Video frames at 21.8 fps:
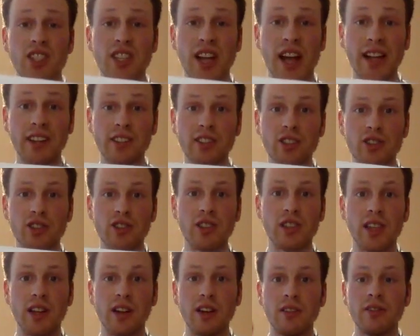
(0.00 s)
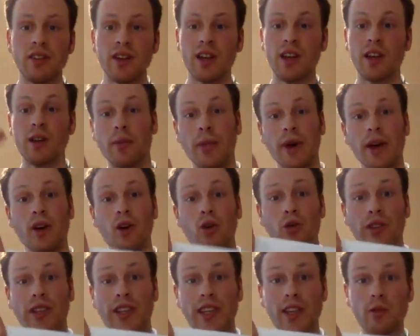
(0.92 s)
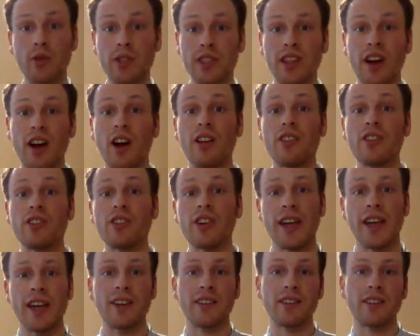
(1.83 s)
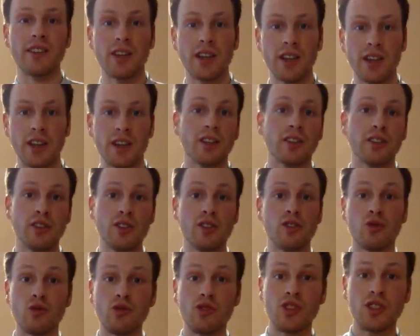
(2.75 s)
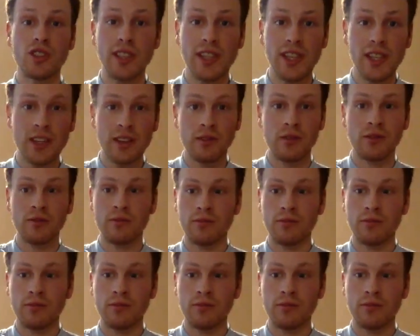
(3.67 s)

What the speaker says: challenge yourself by holding it with the other hand that usually